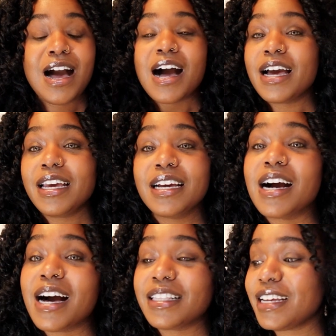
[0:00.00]
I ain't
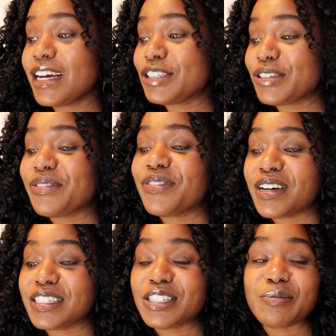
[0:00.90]
got the extra
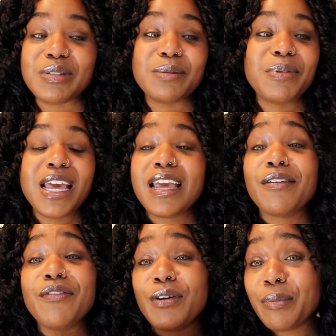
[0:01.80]
funds to be paying
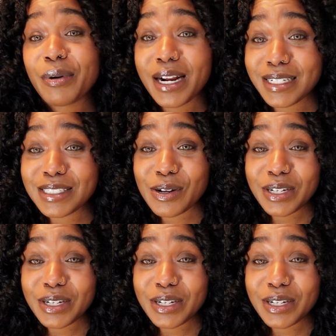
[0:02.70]
full price out